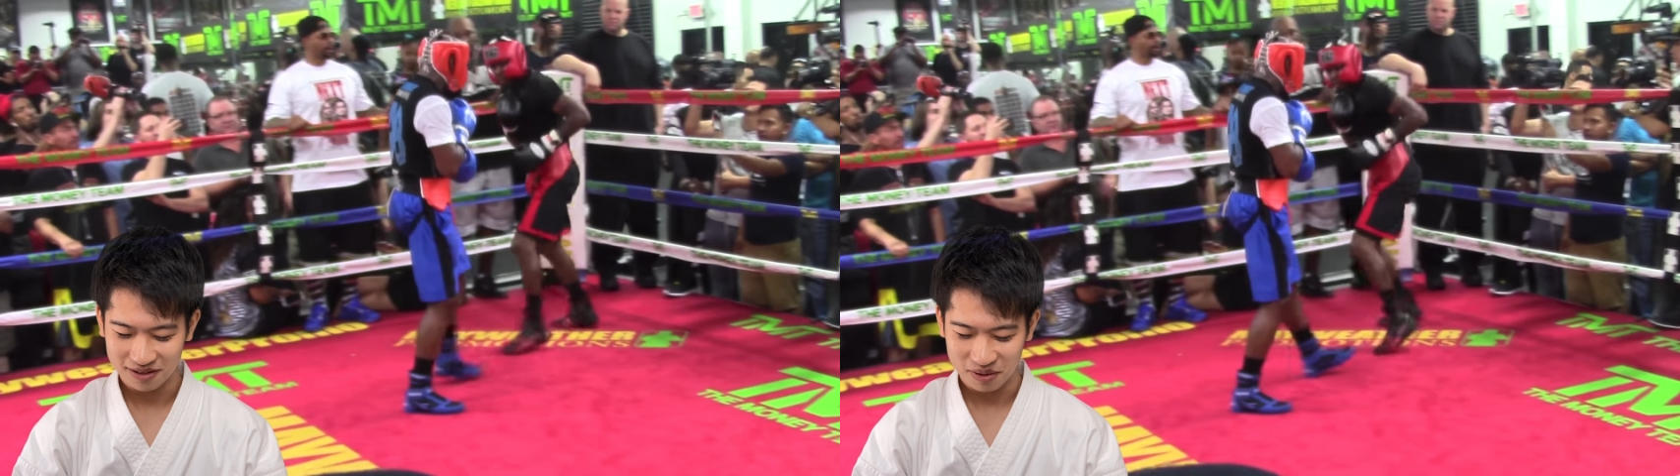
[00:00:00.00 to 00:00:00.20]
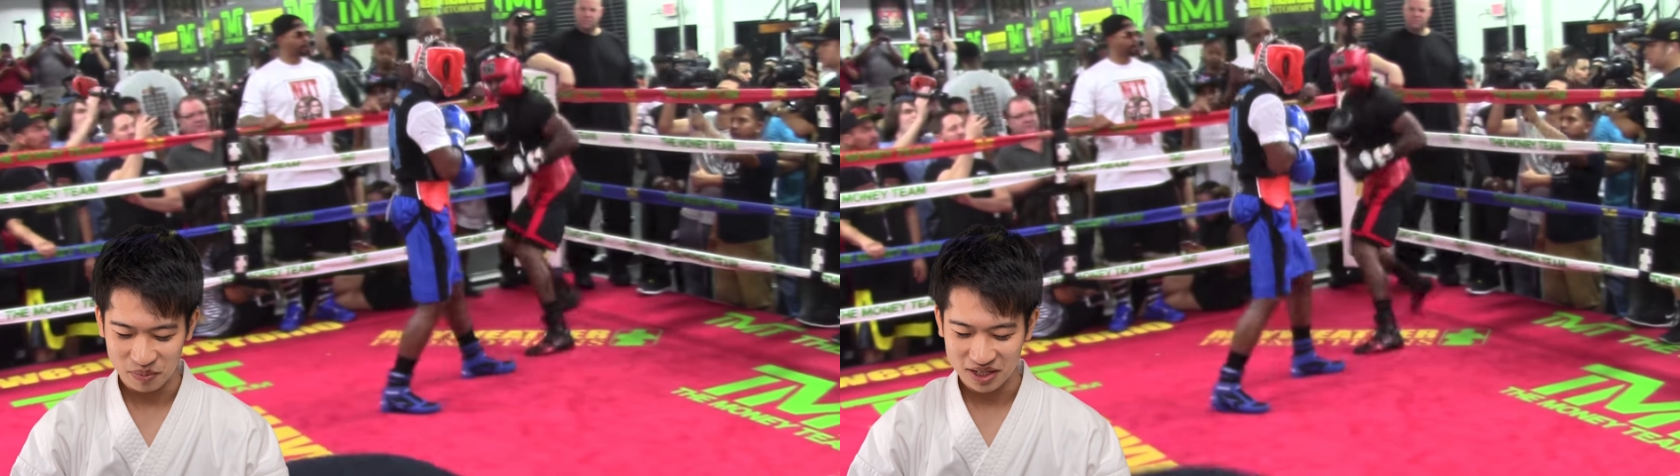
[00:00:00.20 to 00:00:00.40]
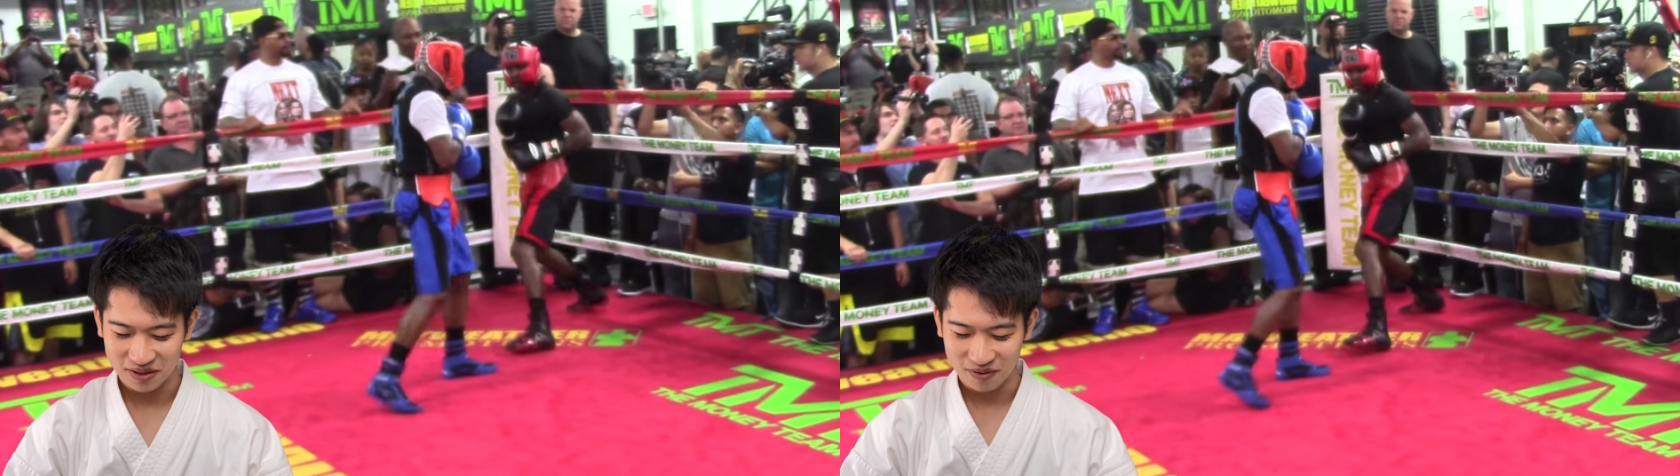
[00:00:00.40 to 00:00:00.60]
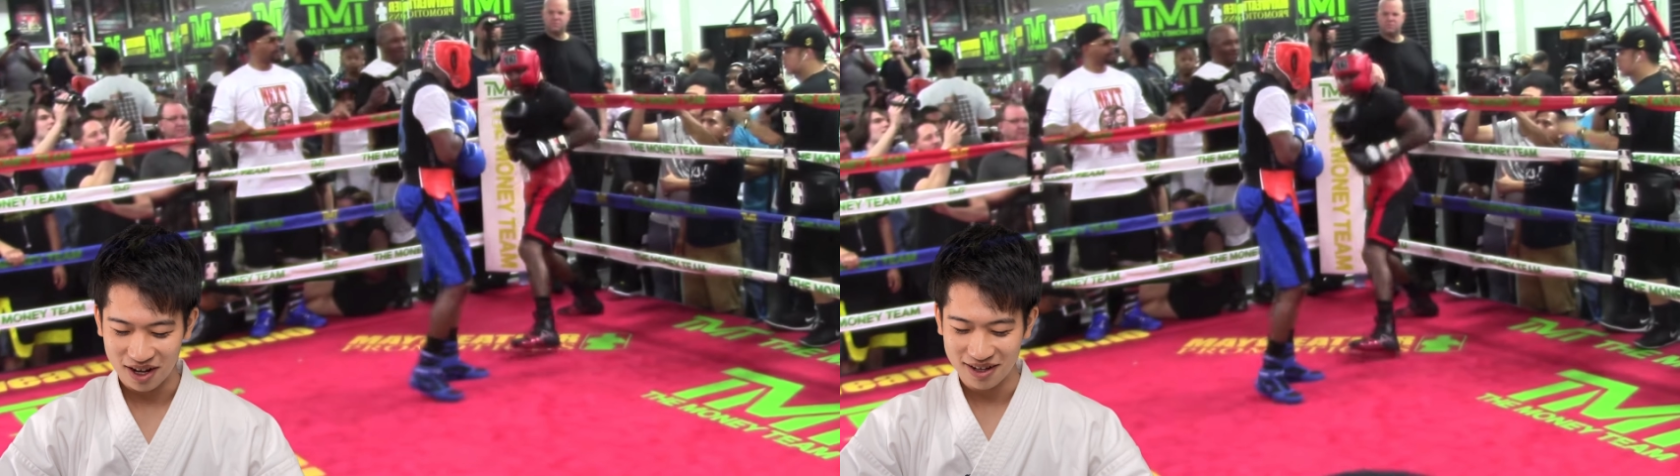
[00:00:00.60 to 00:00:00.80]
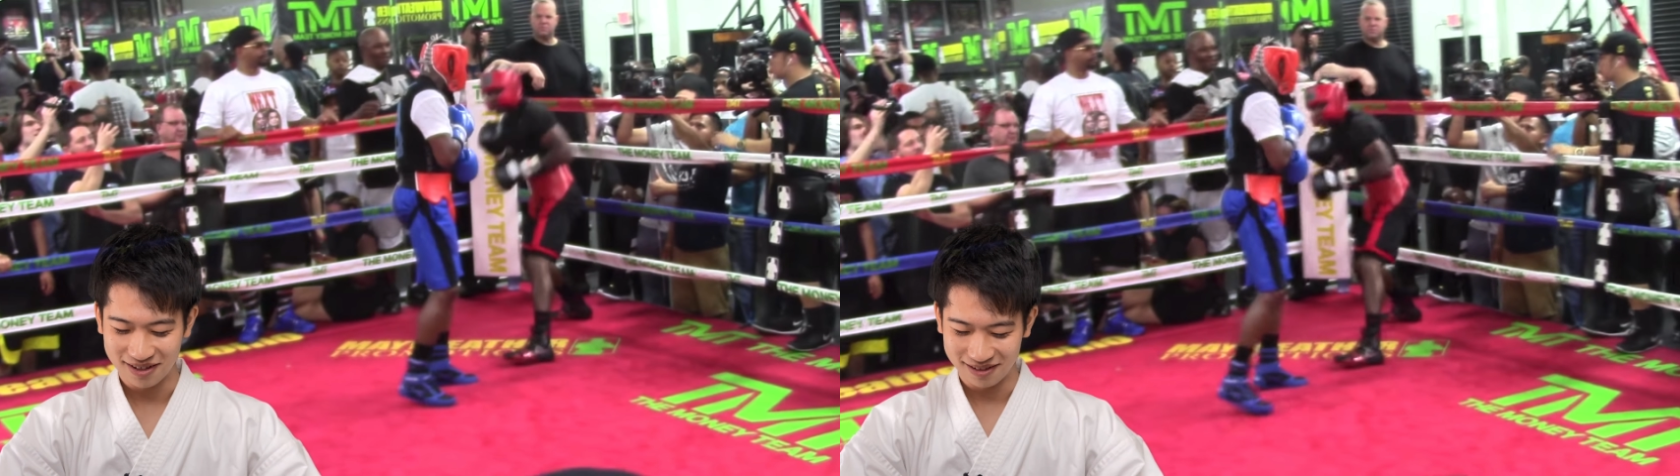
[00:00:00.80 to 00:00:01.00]
a piece of
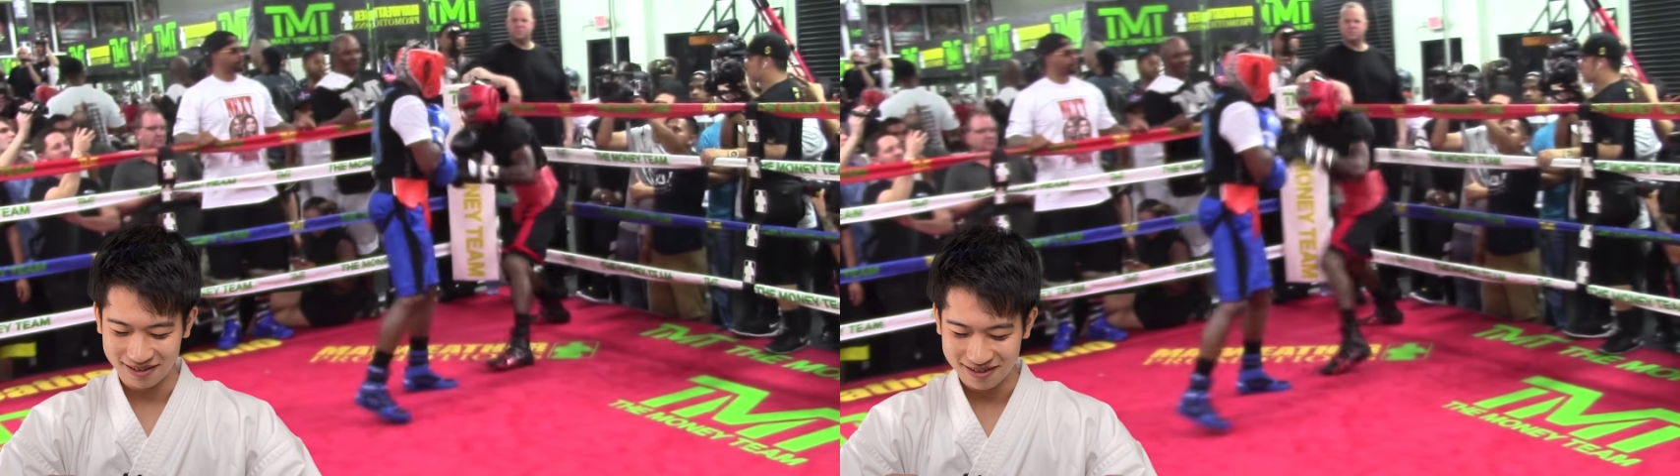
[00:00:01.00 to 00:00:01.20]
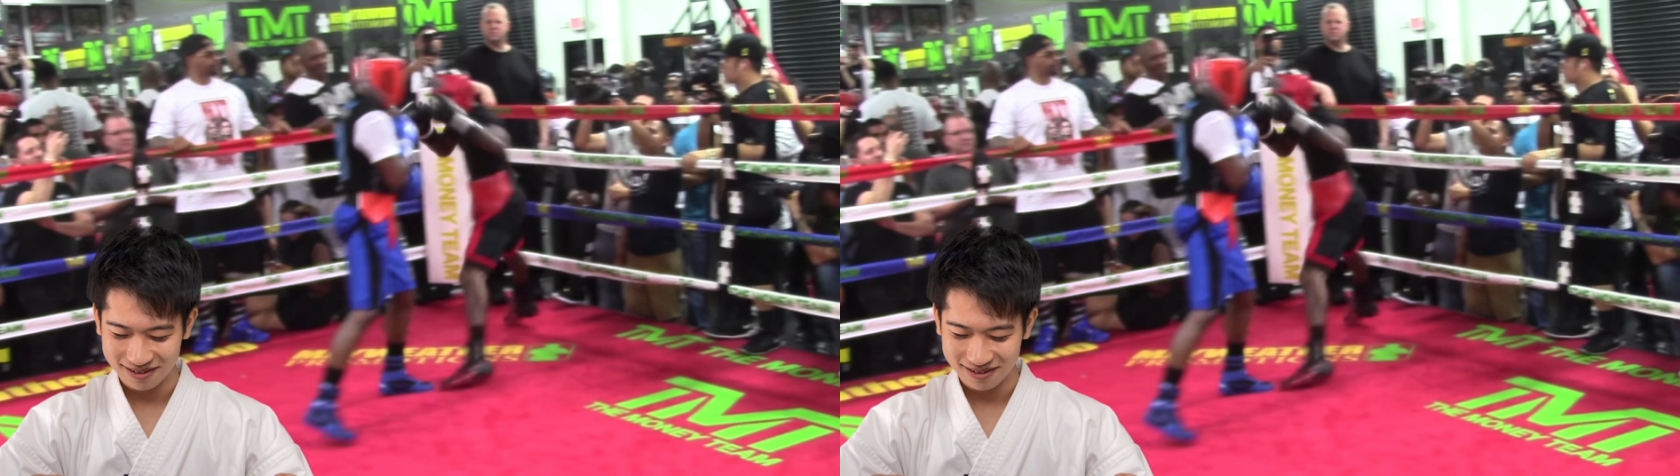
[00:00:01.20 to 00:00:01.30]
cotton